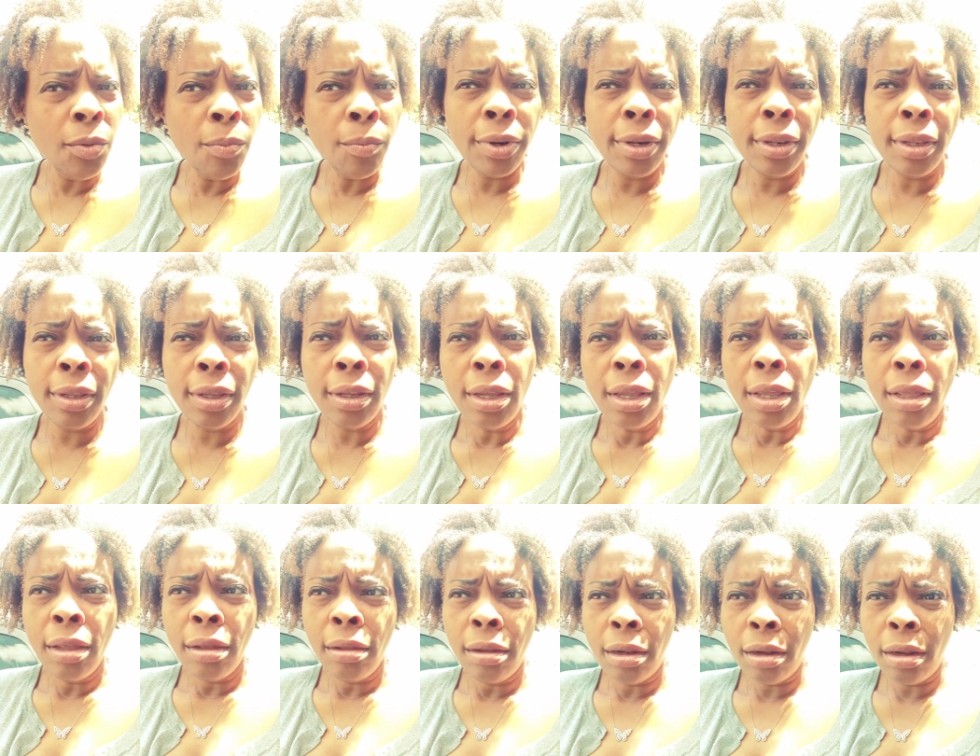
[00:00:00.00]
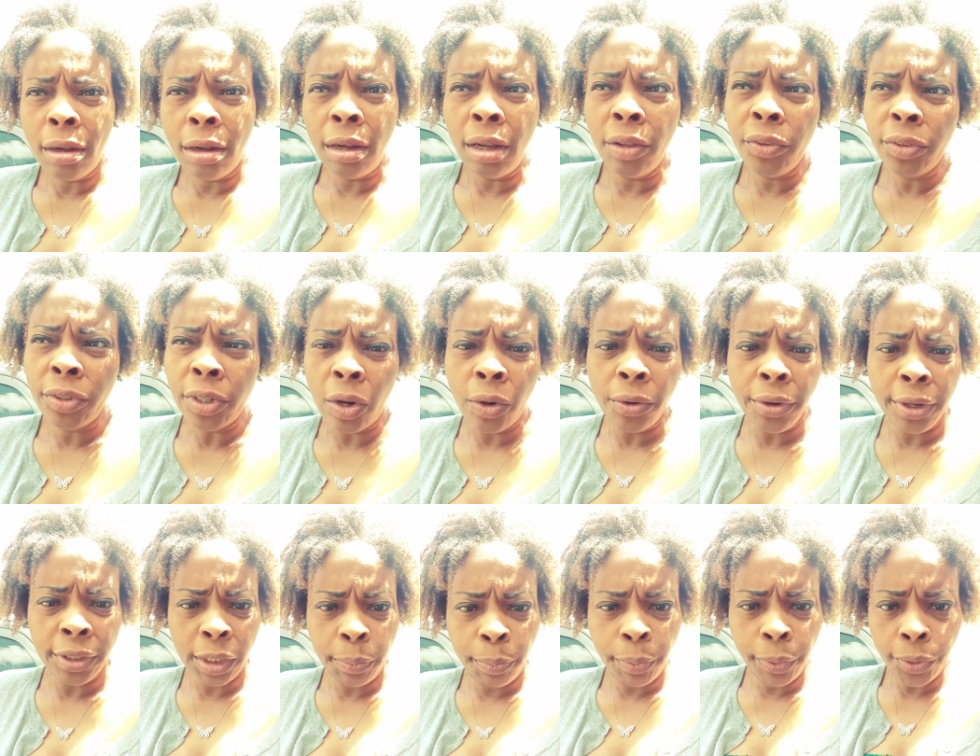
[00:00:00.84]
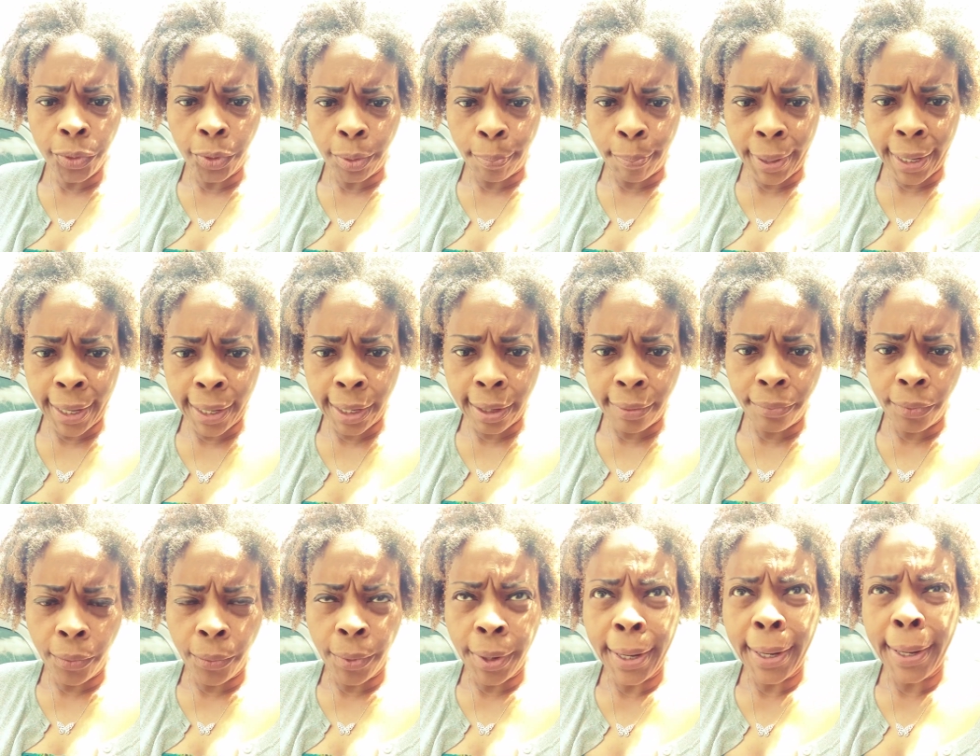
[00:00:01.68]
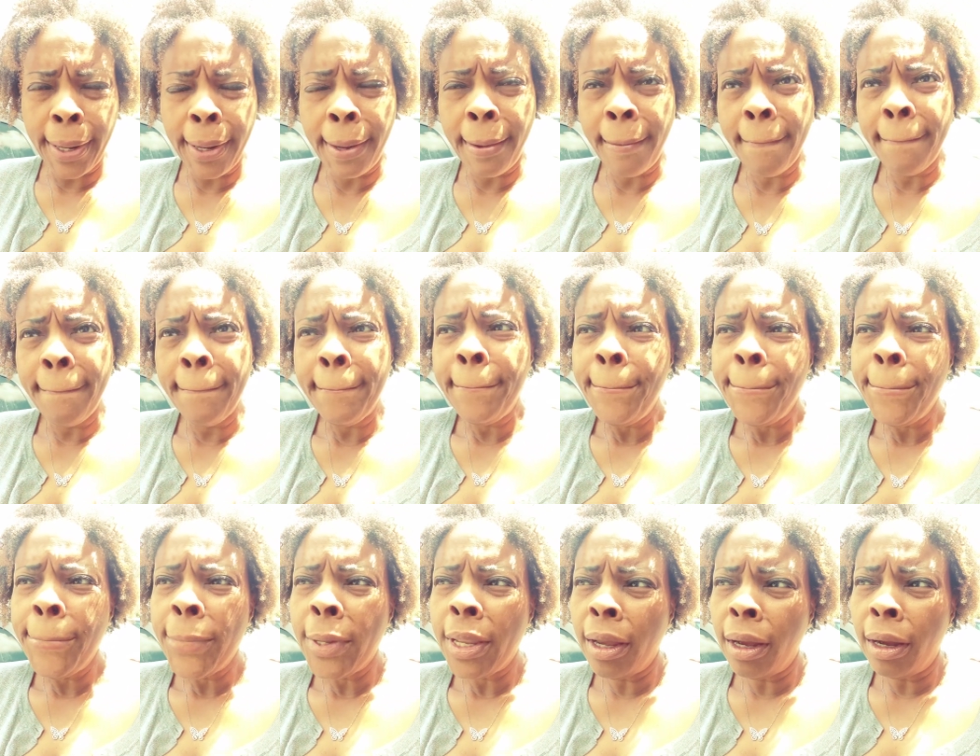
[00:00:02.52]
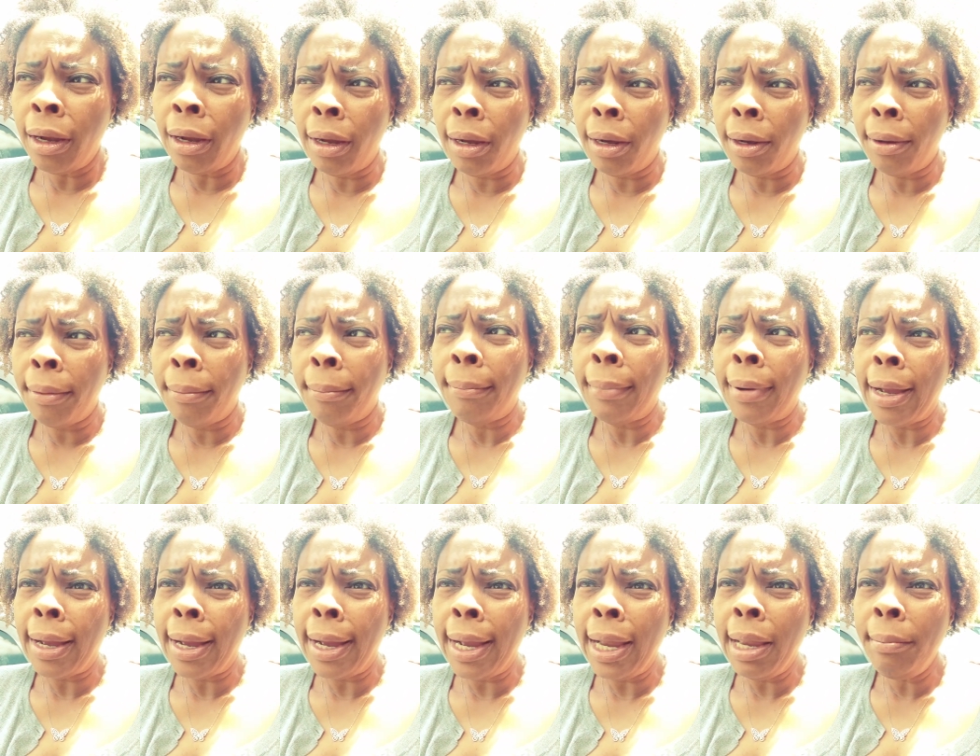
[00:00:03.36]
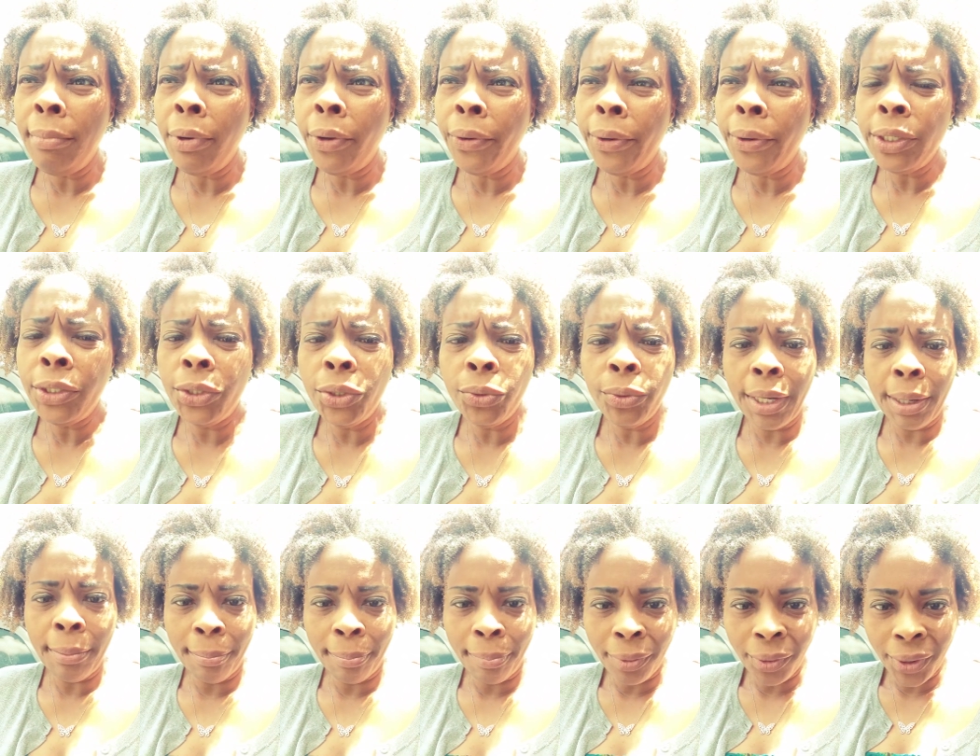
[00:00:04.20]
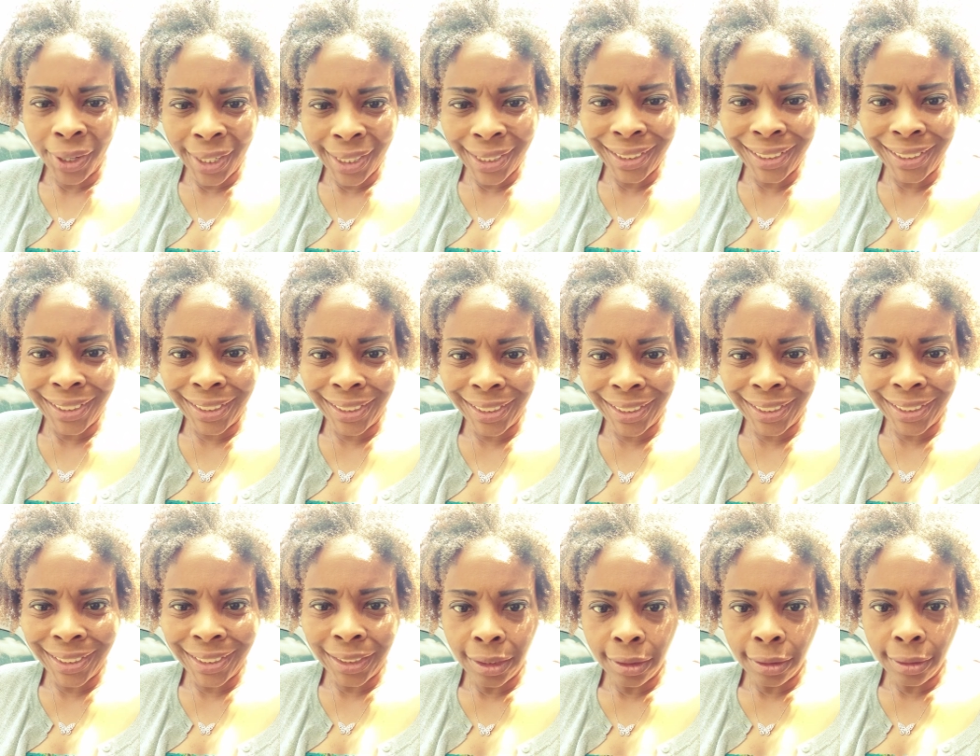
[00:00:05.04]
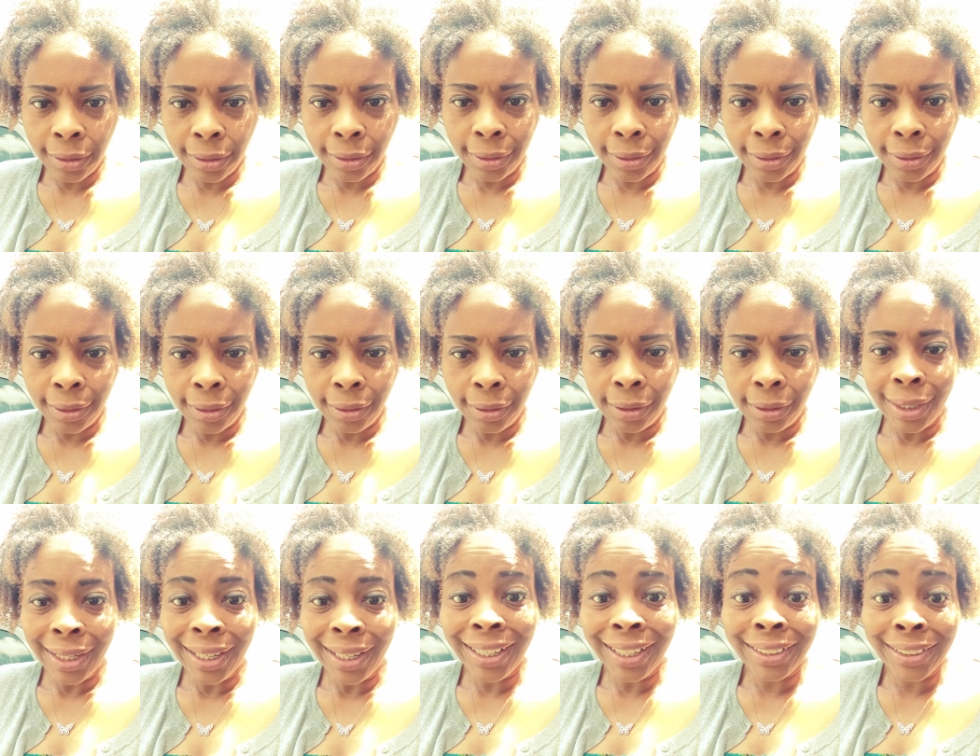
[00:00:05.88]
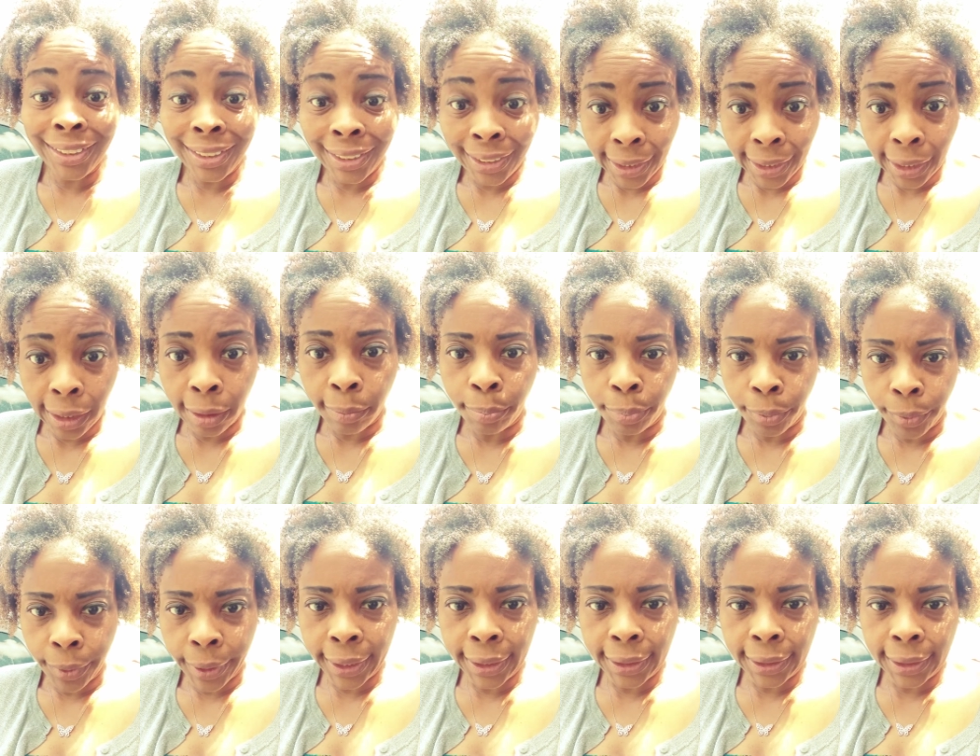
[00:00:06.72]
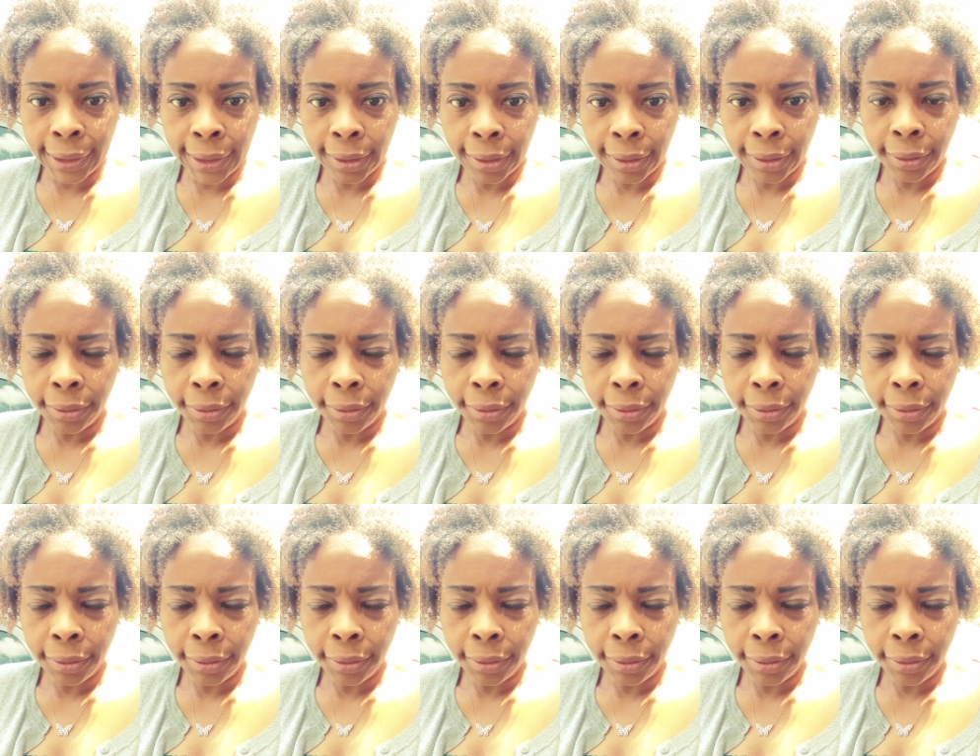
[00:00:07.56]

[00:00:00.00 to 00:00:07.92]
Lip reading: when others are on a spiritual path, okay? I'm learning to embrace and celebrate